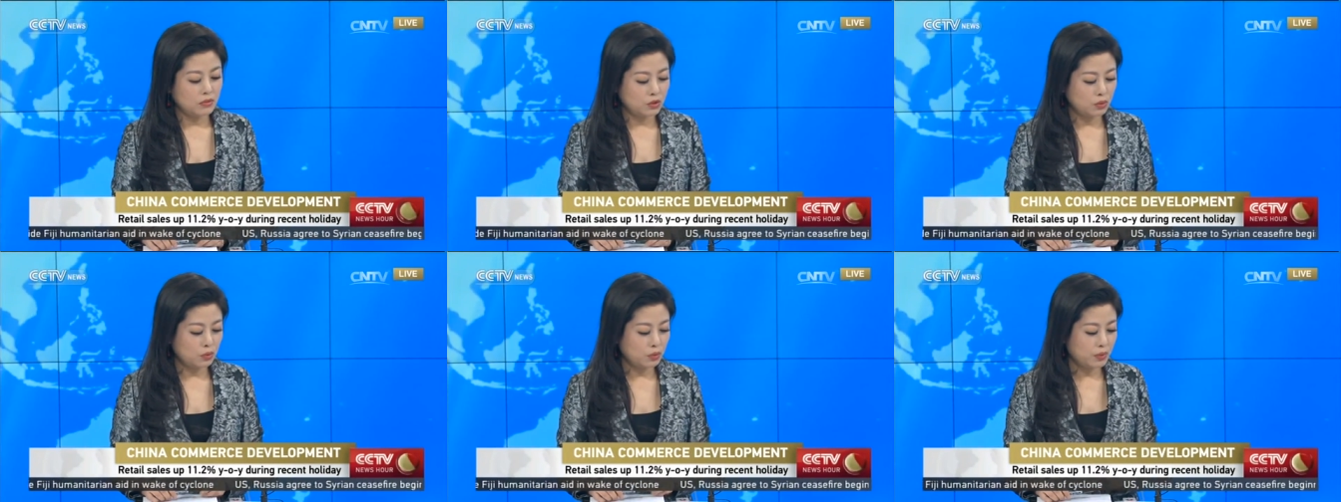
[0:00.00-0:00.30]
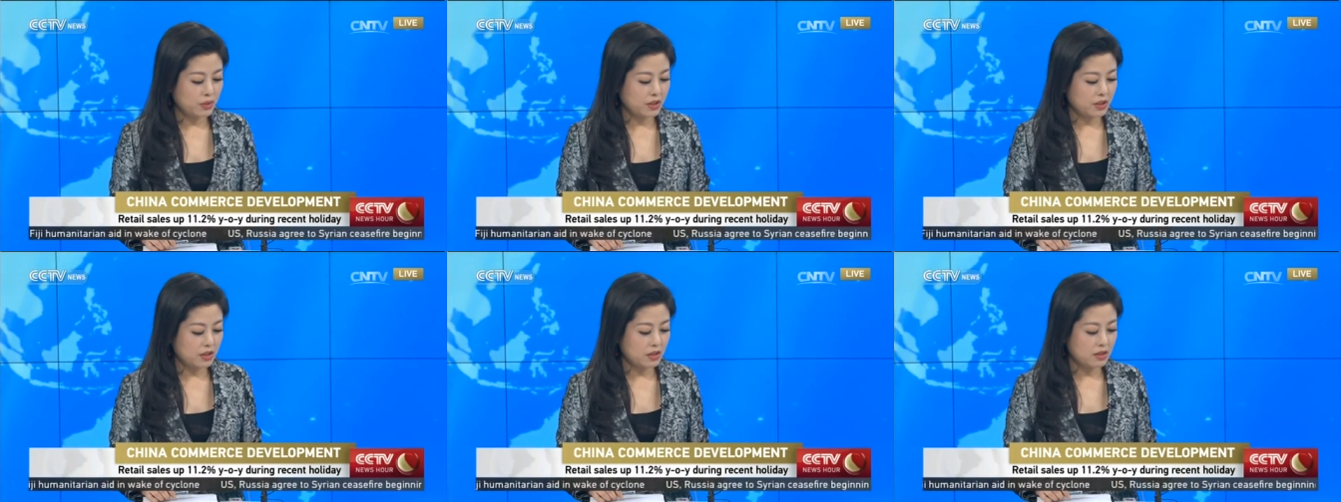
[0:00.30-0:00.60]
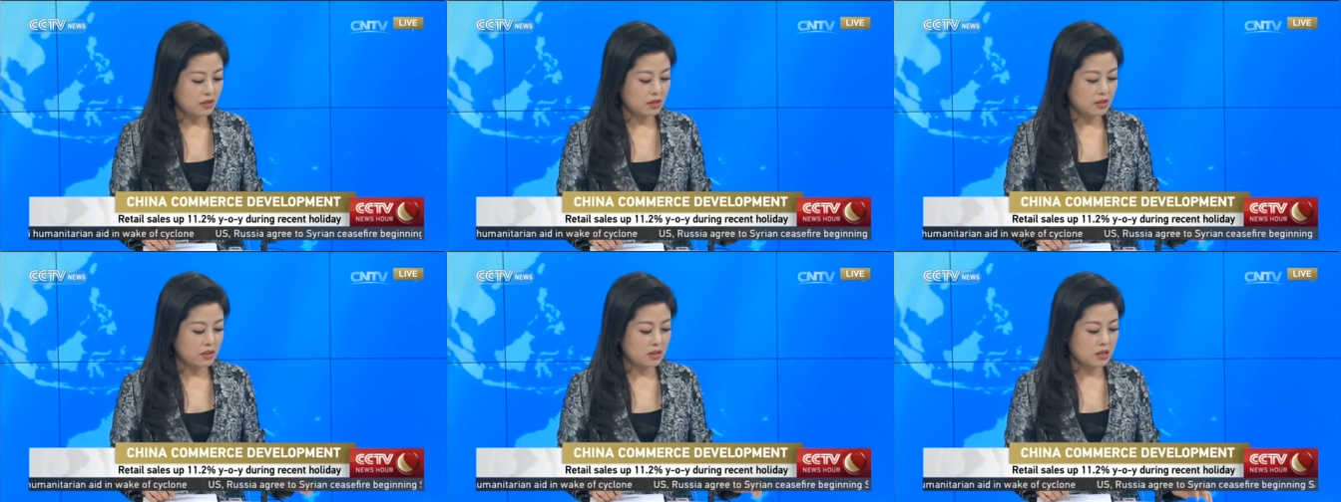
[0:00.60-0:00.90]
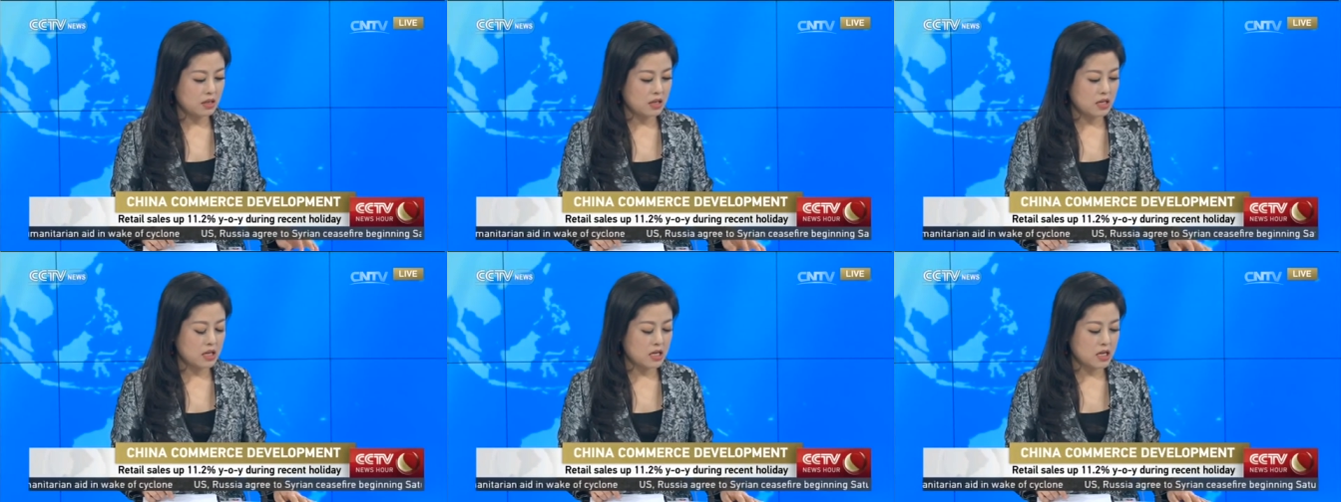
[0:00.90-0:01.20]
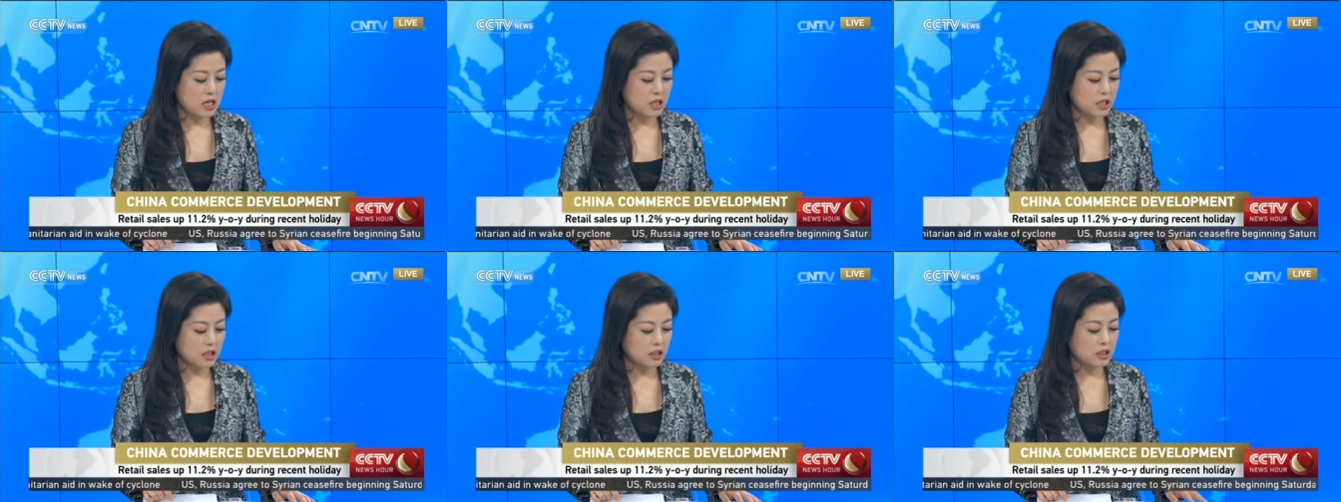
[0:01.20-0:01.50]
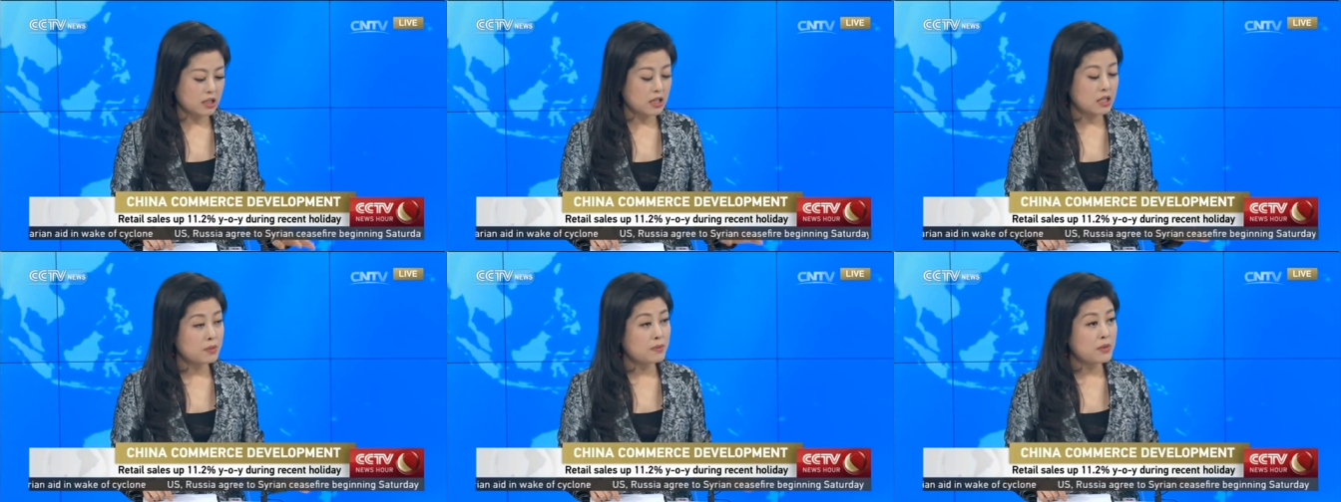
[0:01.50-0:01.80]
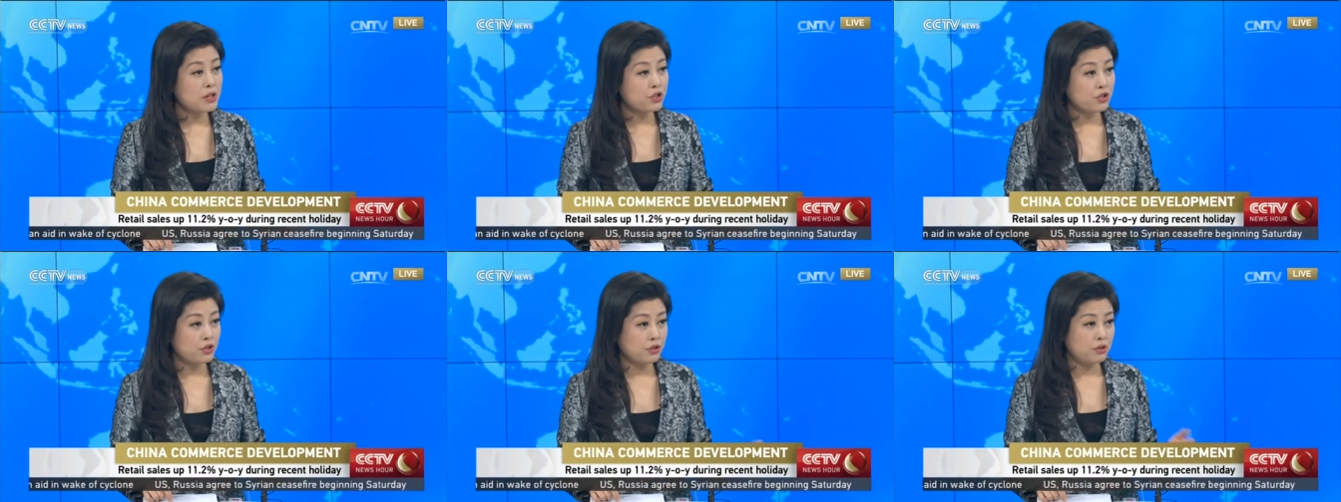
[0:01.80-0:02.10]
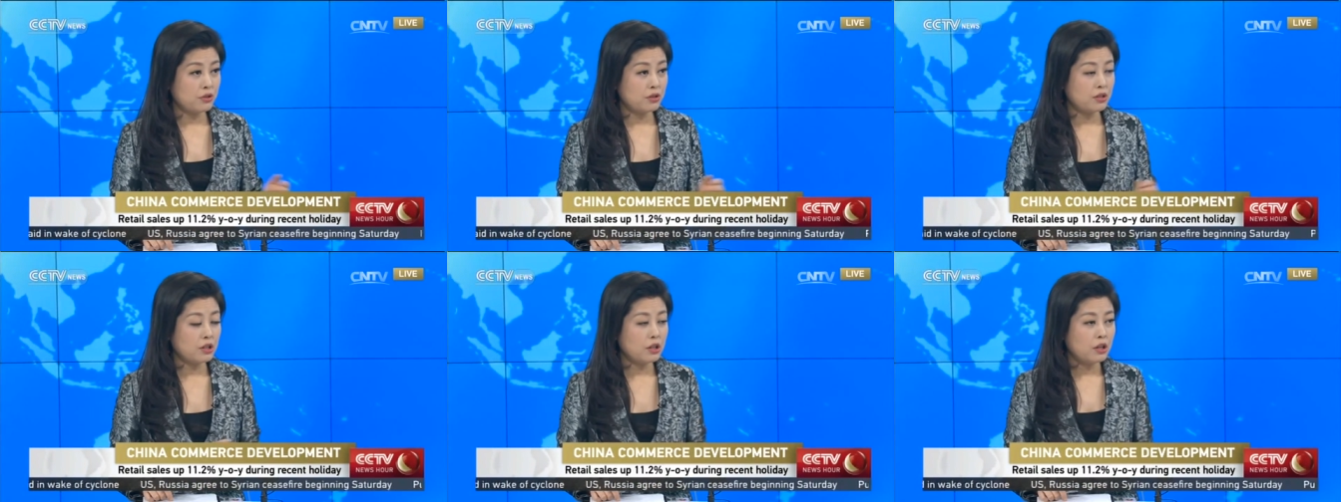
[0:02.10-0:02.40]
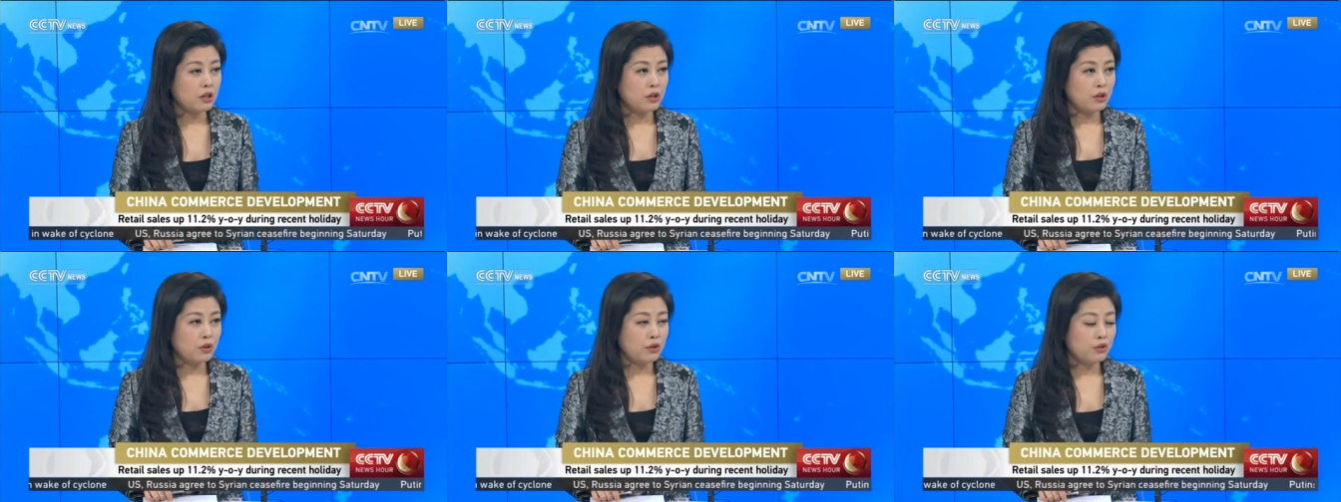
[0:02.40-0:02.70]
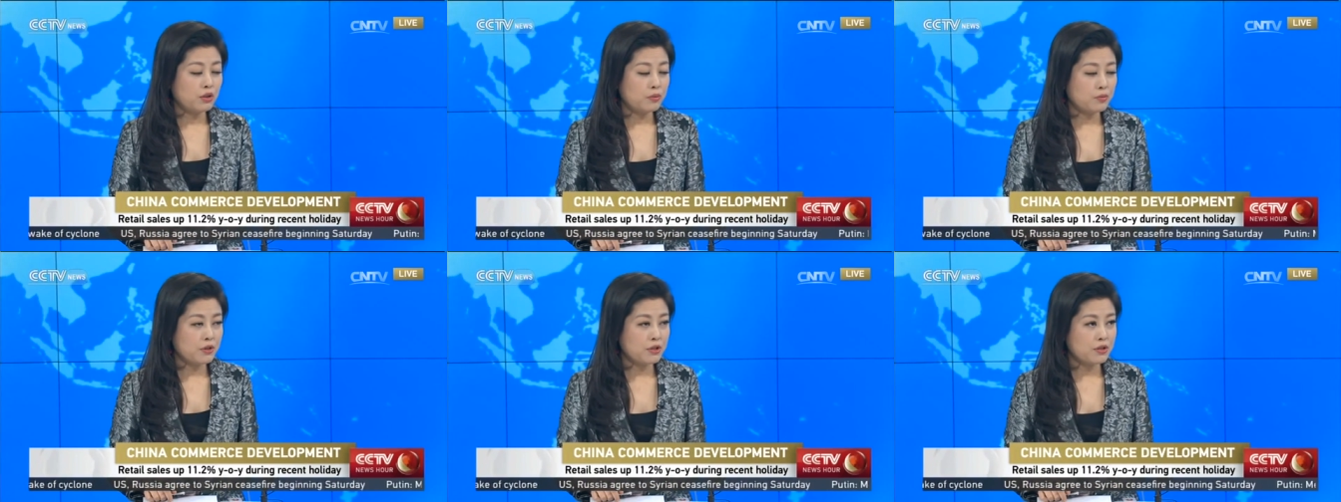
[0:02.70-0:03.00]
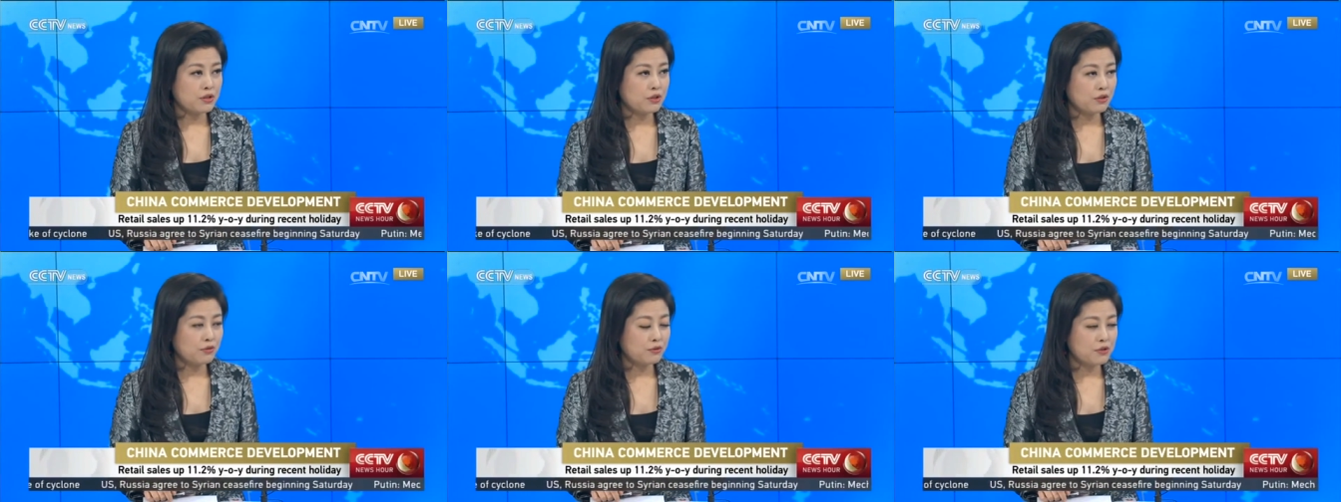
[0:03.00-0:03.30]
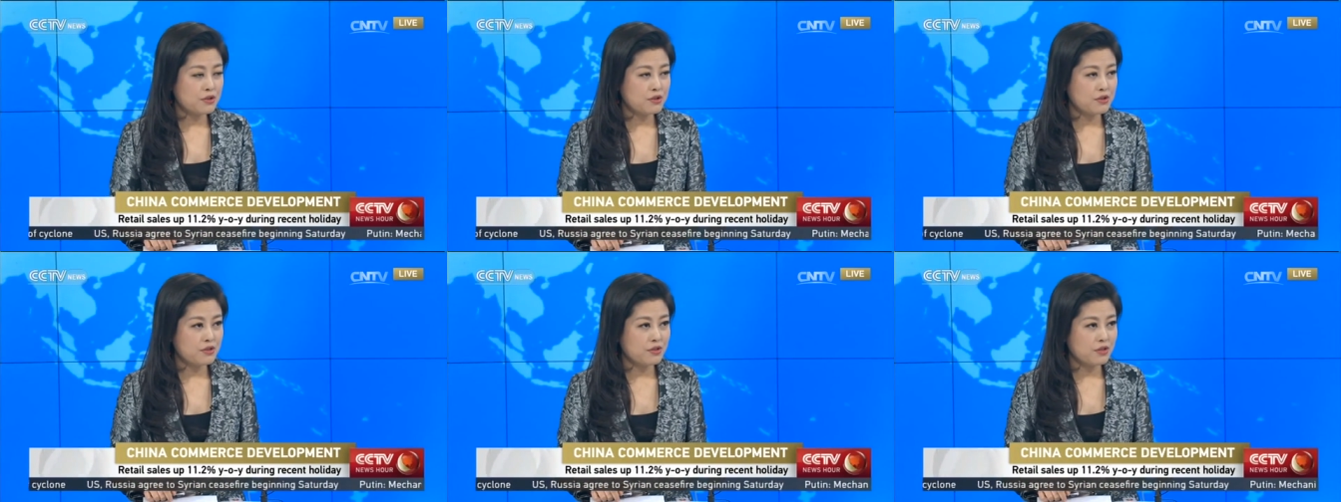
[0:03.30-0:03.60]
We'll wait and see. And as mentioned on the press conference,